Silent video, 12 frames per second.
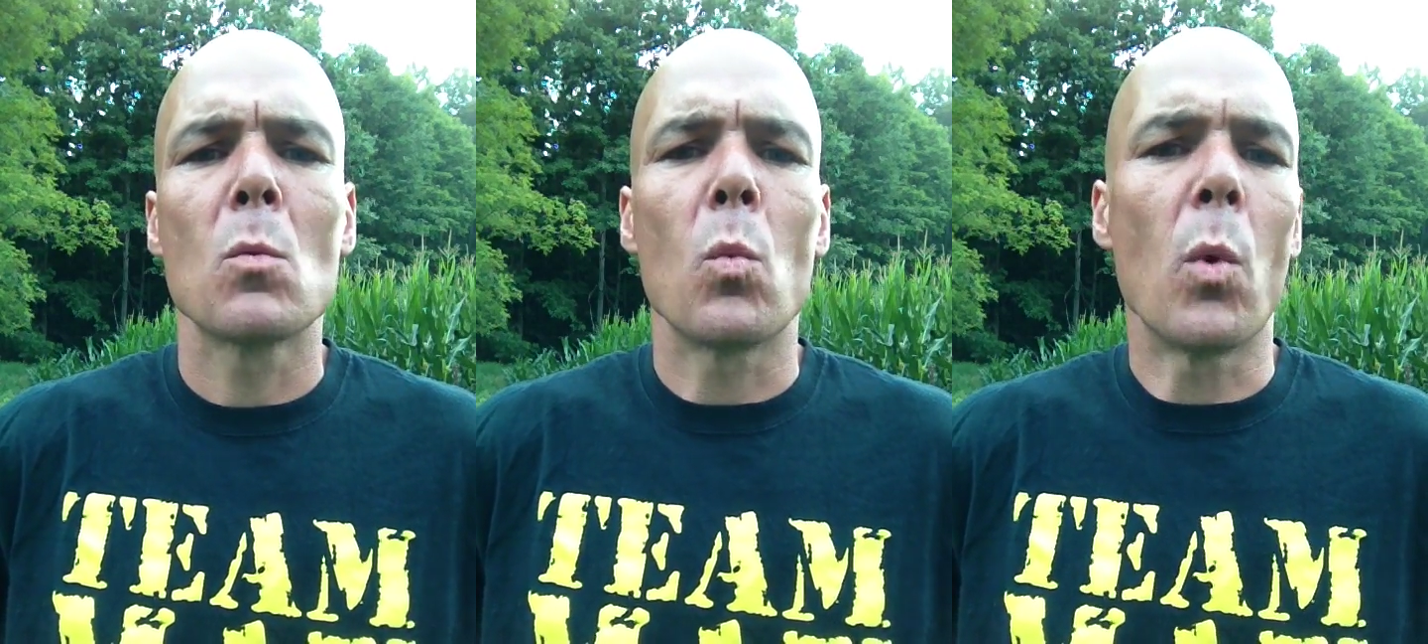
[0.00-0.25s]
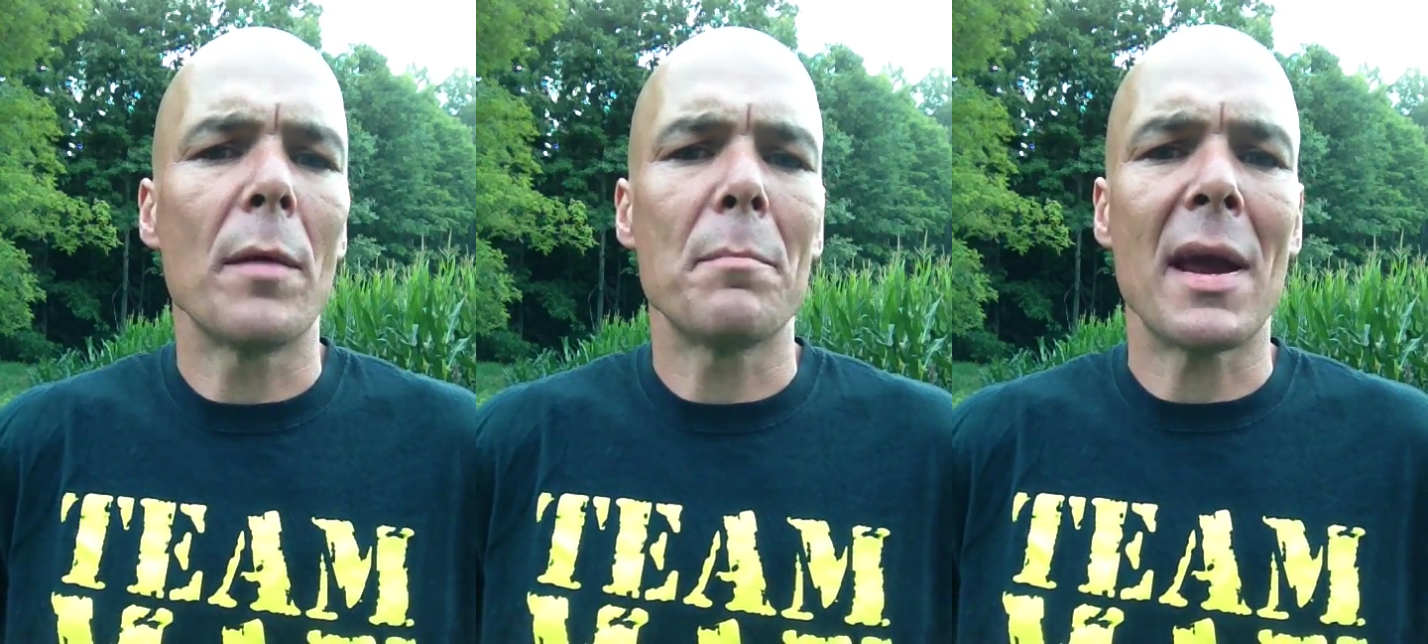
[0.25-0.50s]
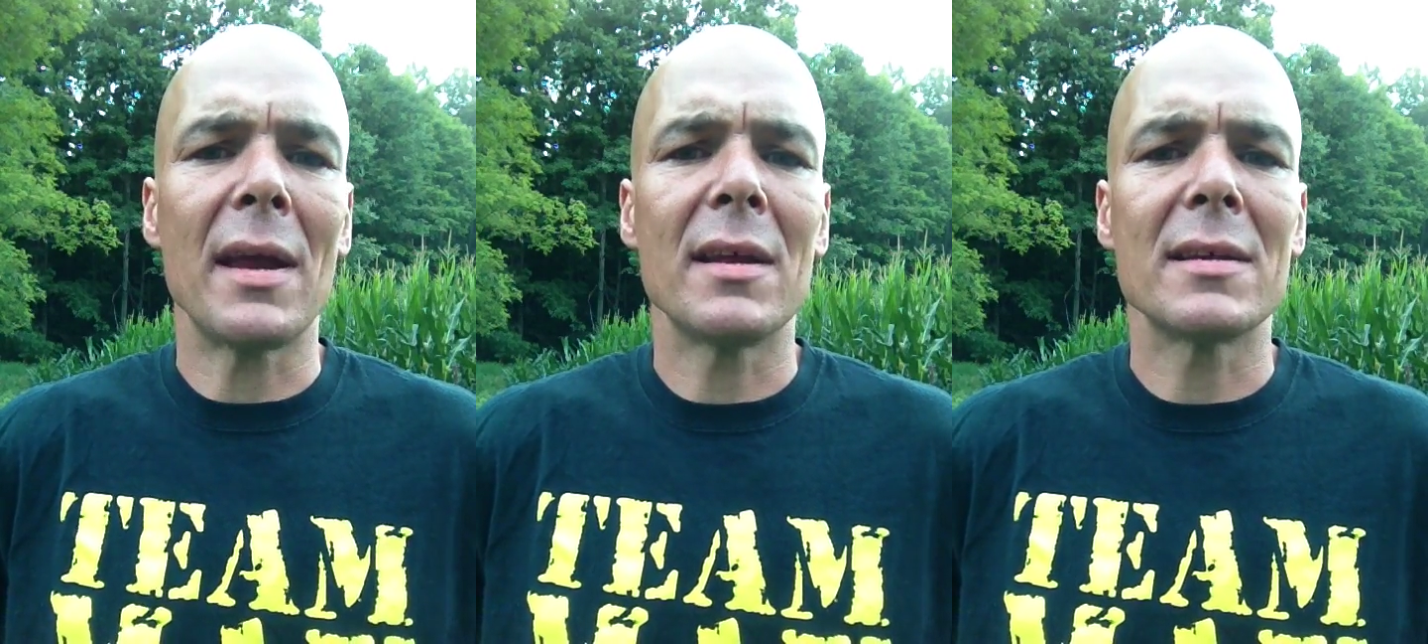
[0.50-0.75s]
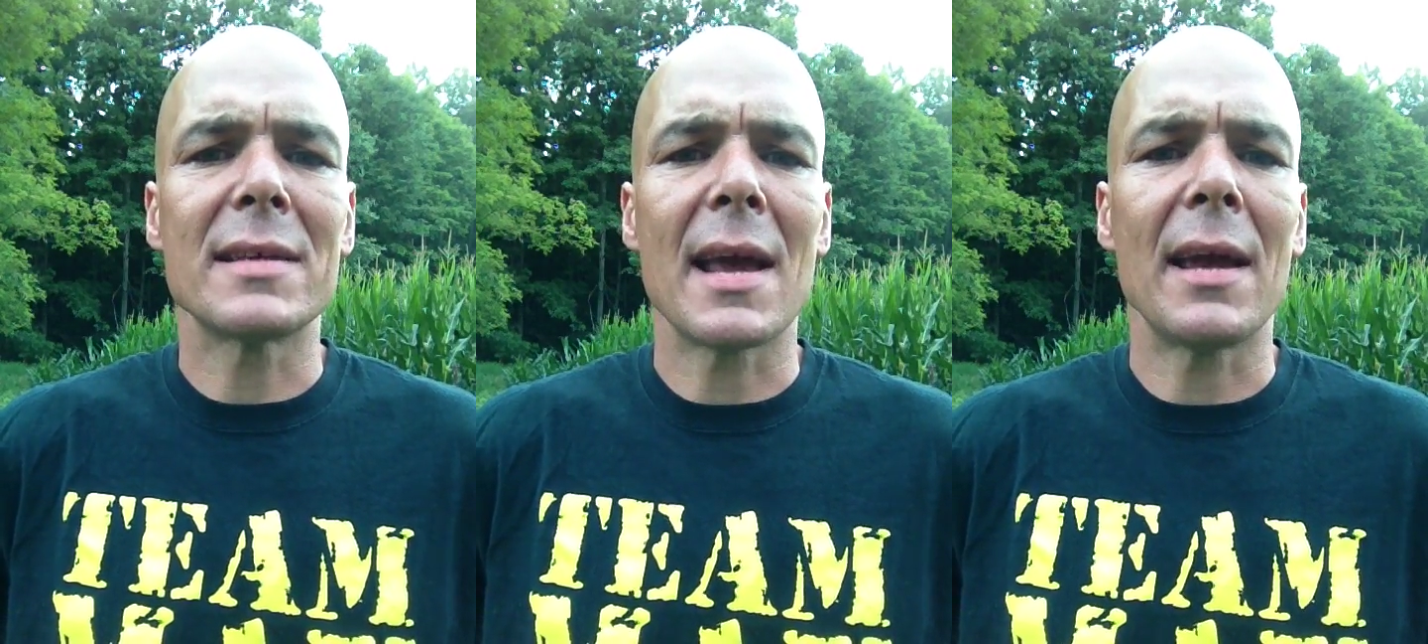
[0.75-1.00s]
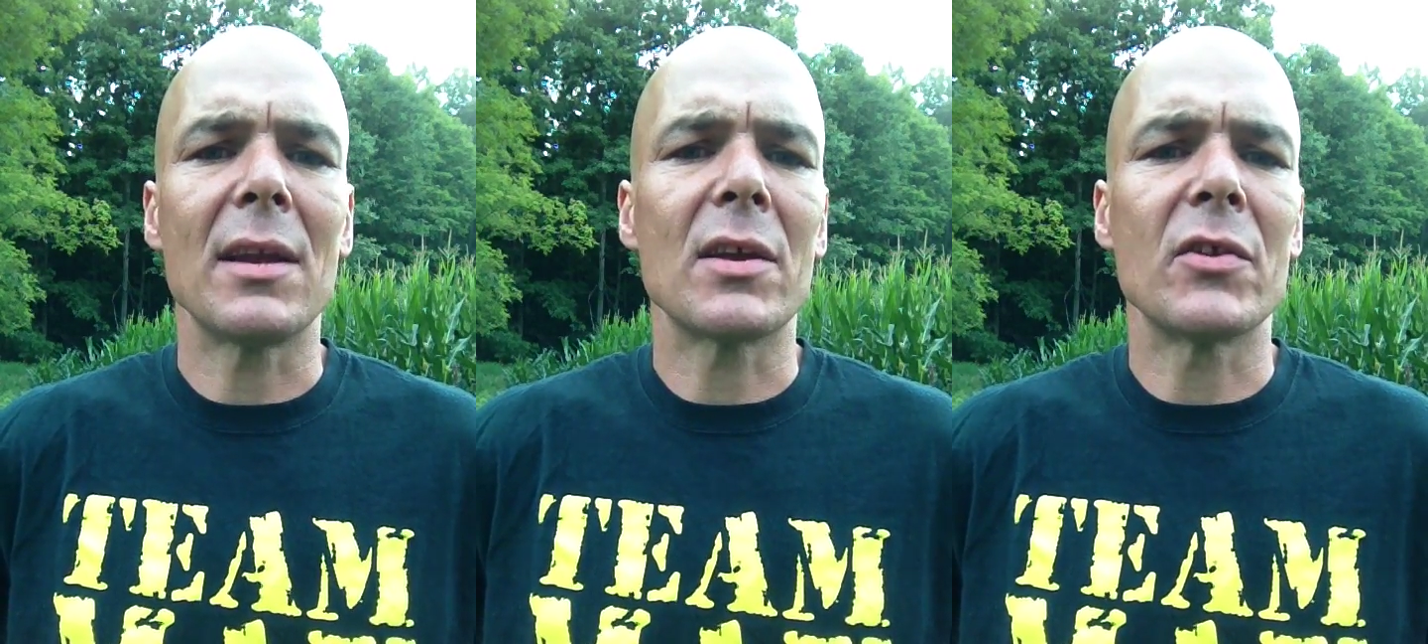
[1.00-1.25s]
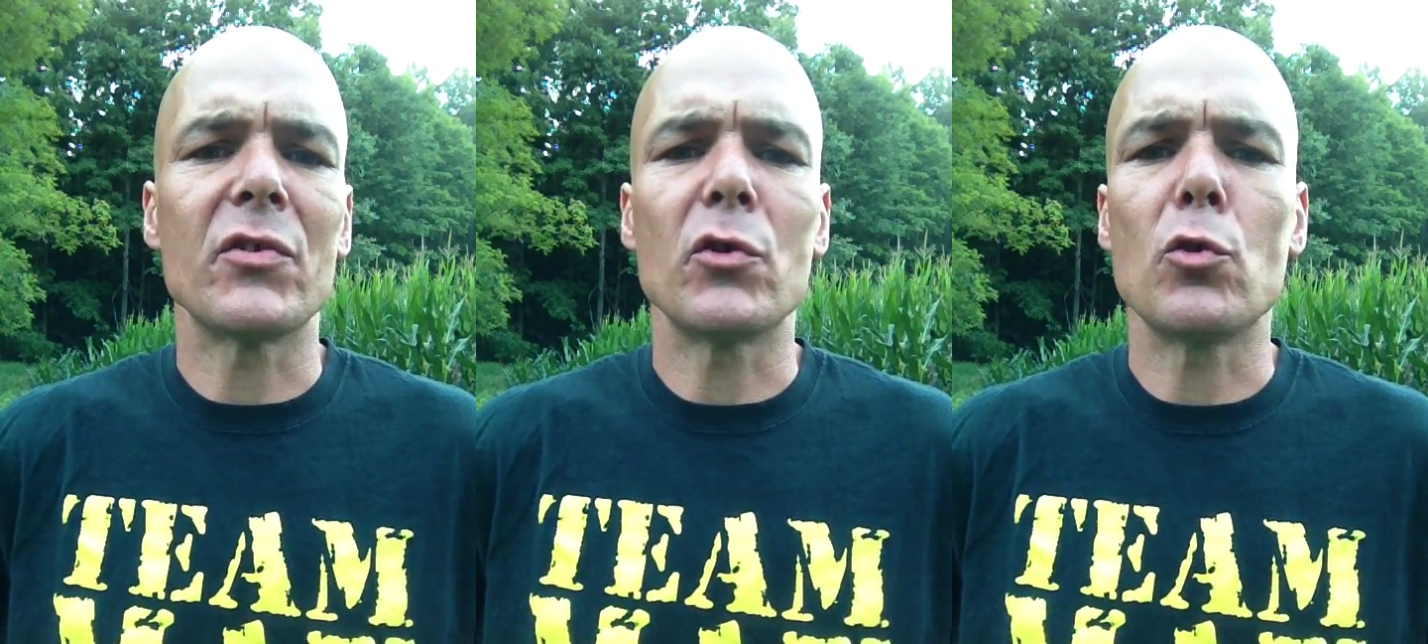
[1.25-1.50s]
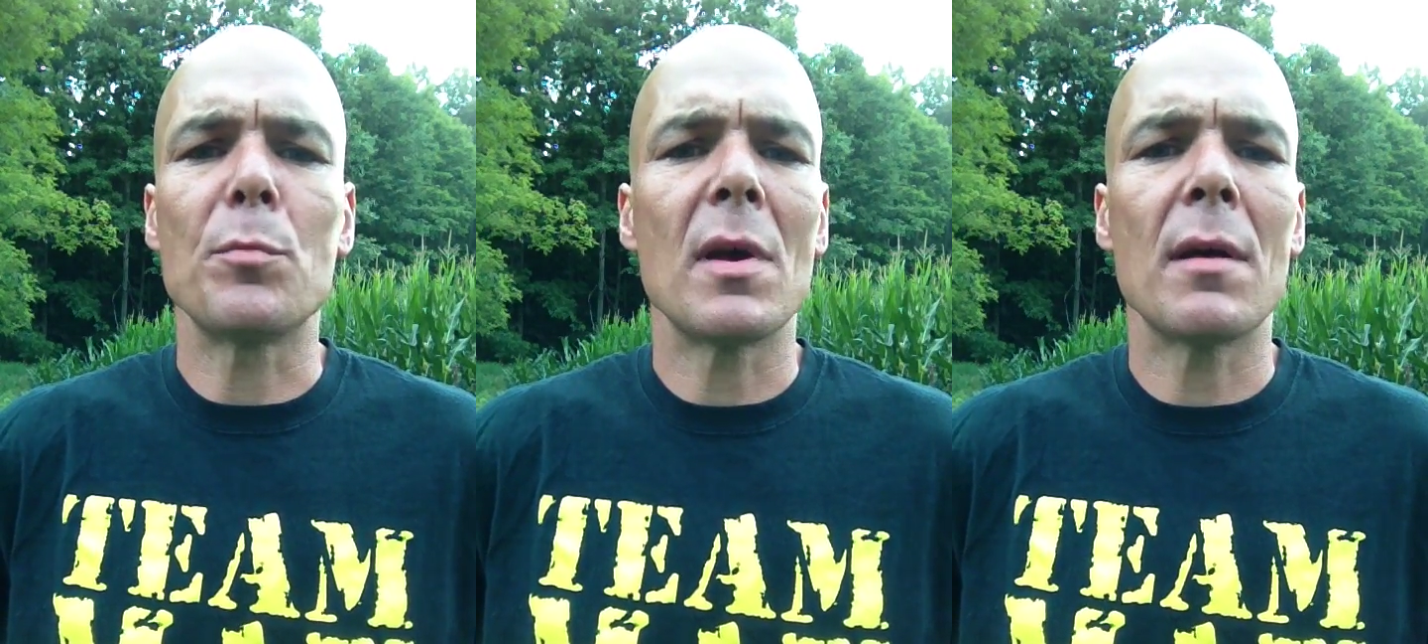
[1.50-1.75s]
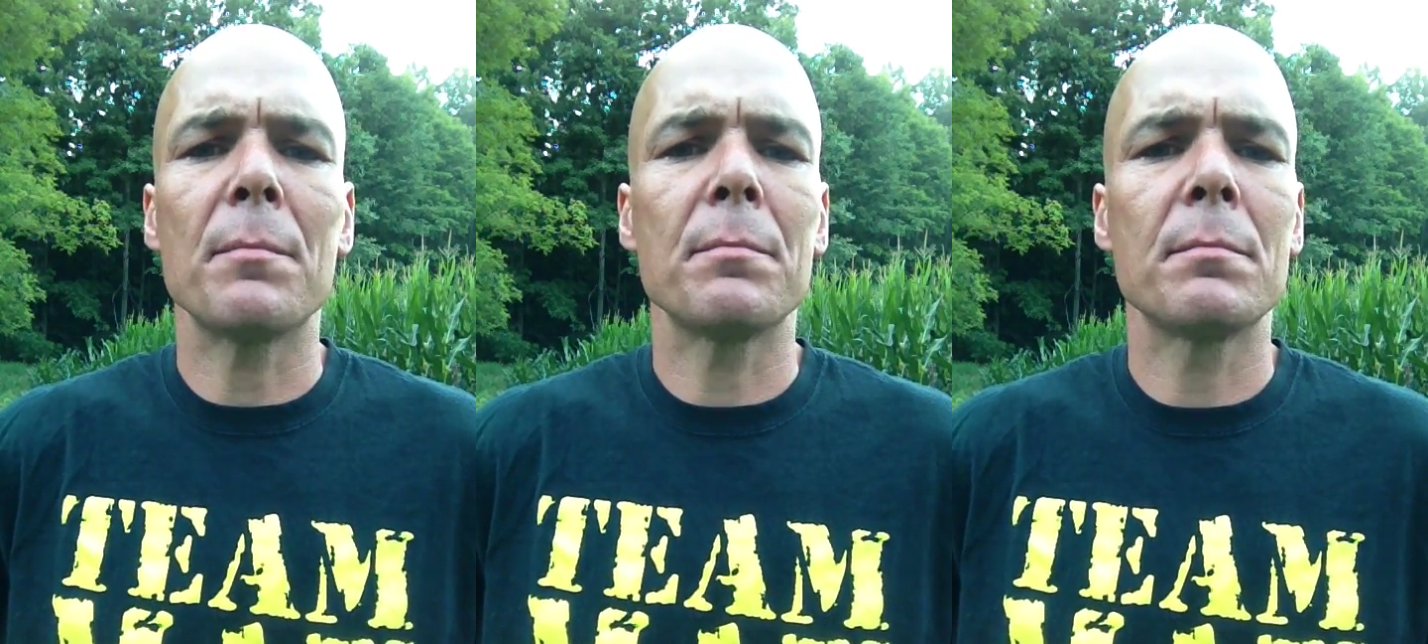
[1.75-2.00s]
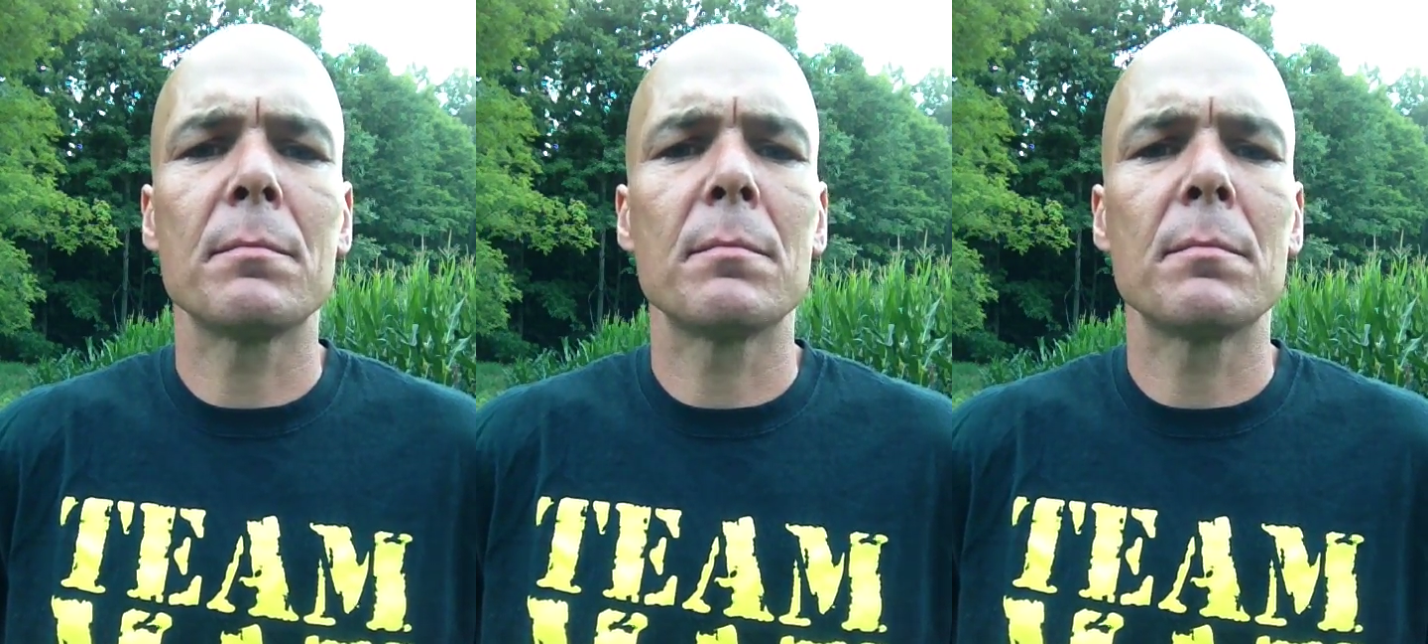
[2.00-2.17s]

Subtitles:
What made his hate consume him,